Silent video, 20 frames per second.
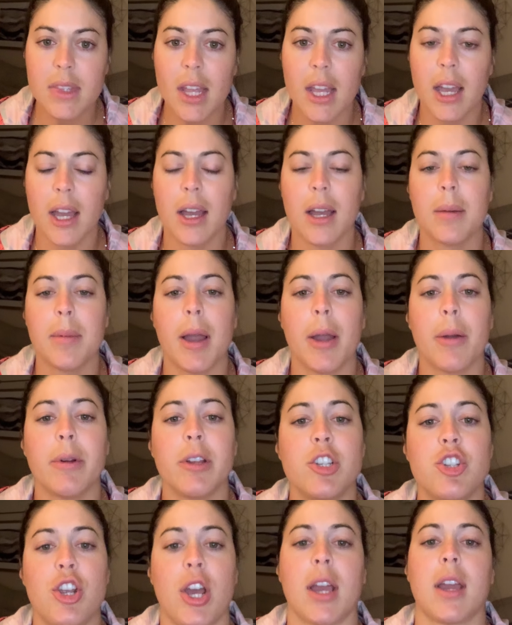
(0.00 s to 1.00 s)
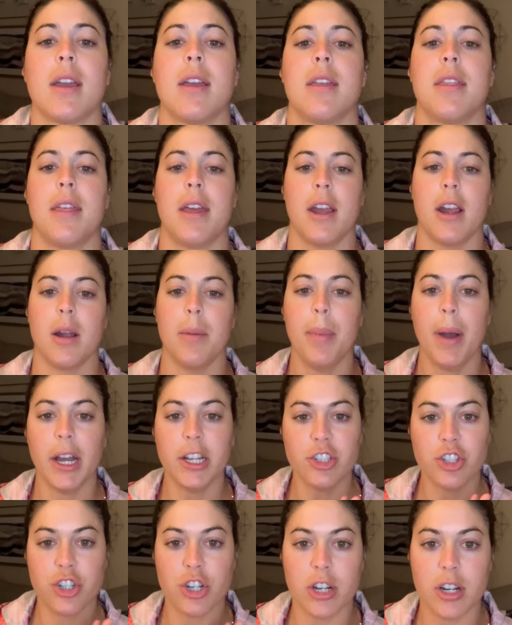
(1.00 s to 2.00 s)
I would check their
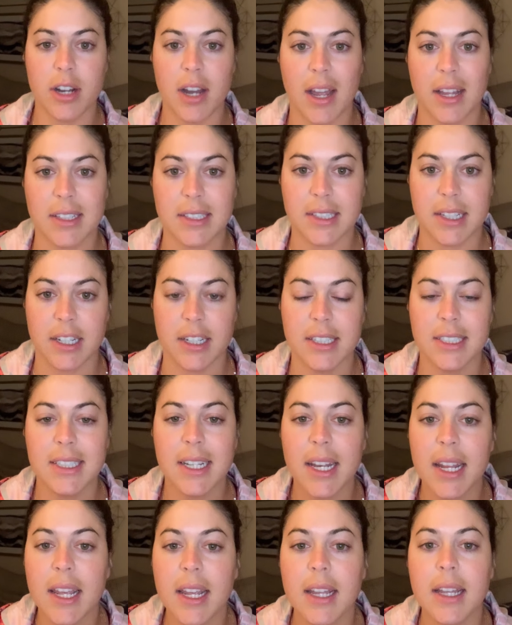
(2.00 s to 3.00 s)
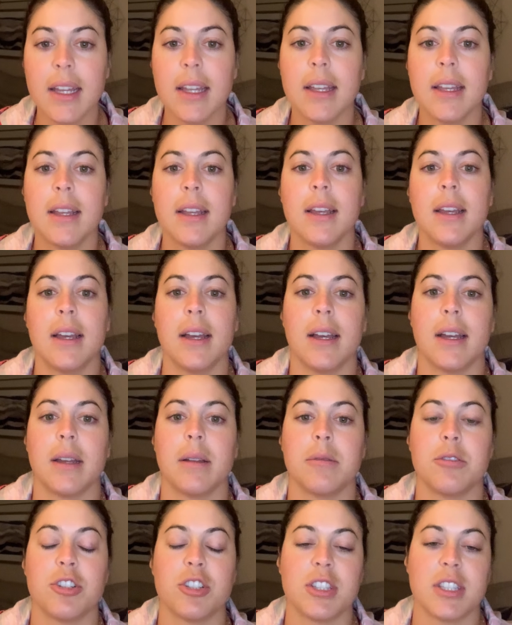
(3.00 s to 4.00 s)
posture as they're sitting,
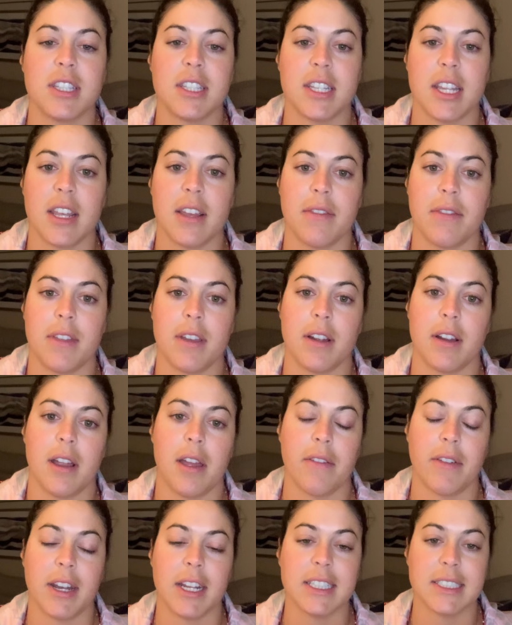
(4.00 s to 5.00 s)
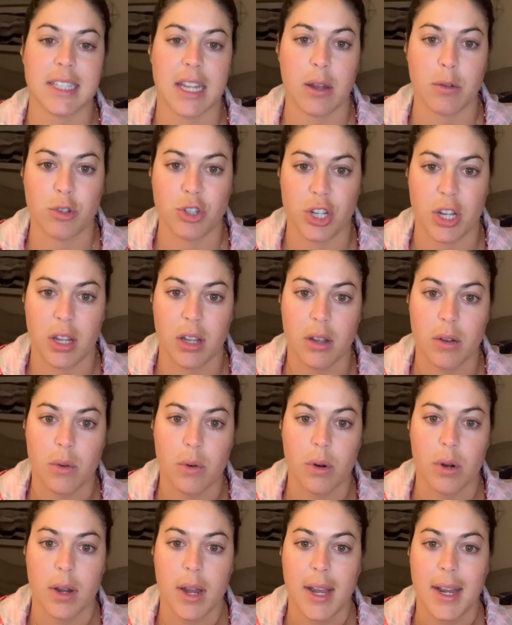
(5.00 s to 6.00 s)
just to see if they have any slouching
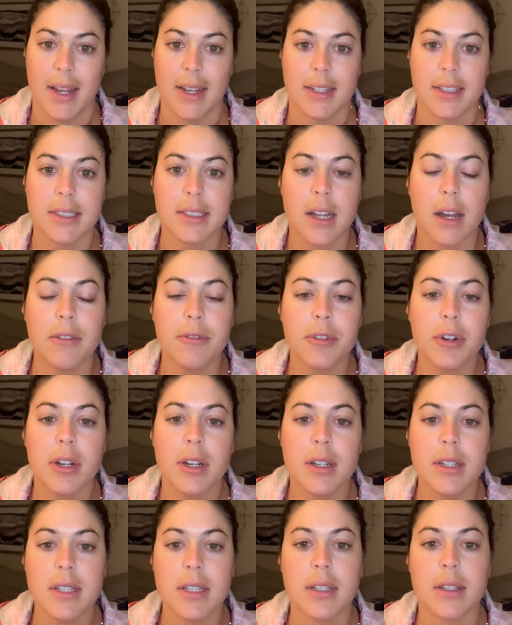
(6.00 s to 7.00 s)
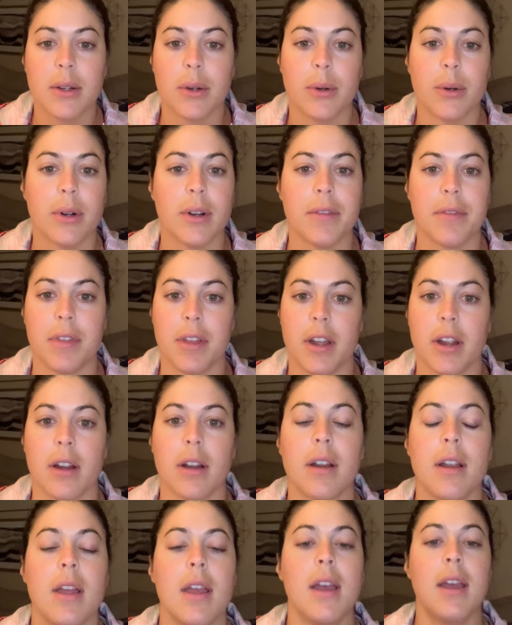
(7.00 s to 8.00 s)
or any discomfort, or if
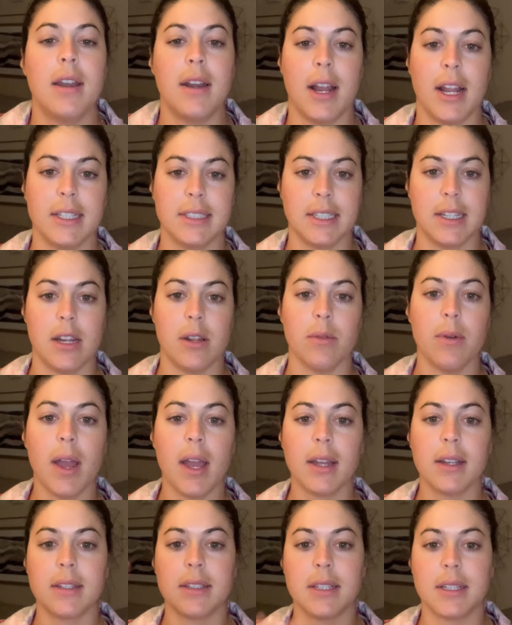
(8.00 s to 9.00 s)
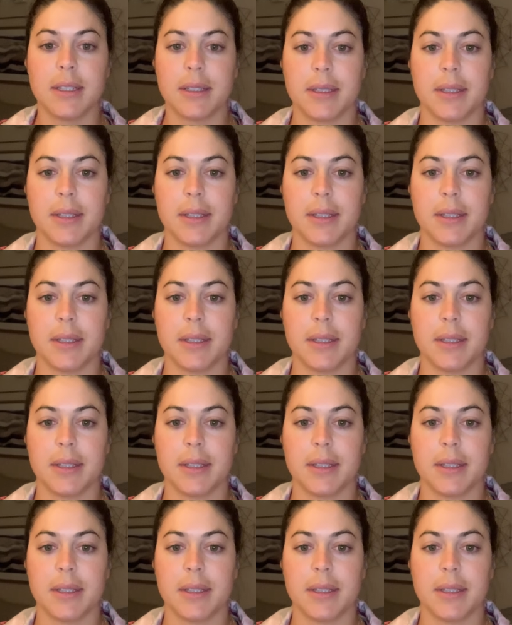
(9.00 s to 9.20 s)
they're nice and erect,